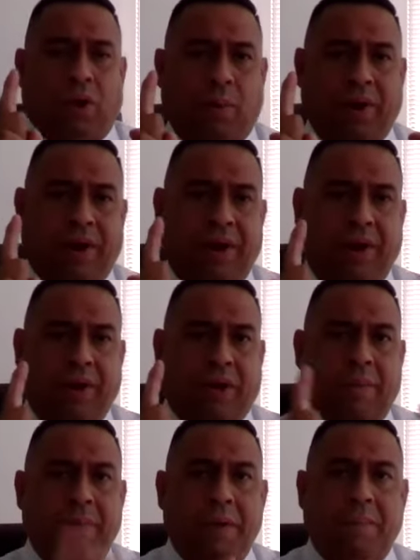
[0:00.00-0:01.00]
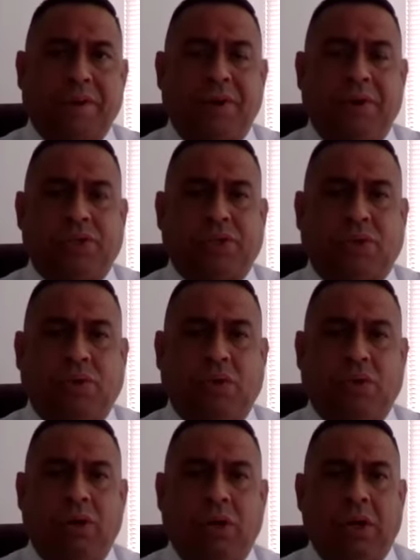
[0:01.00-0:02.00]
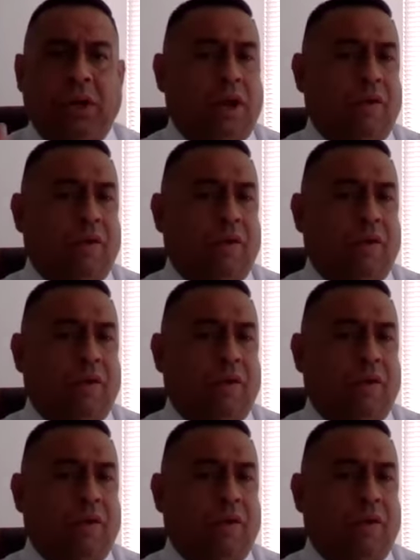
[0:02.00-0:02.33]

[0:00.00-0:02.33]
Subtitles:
your commitment to your school,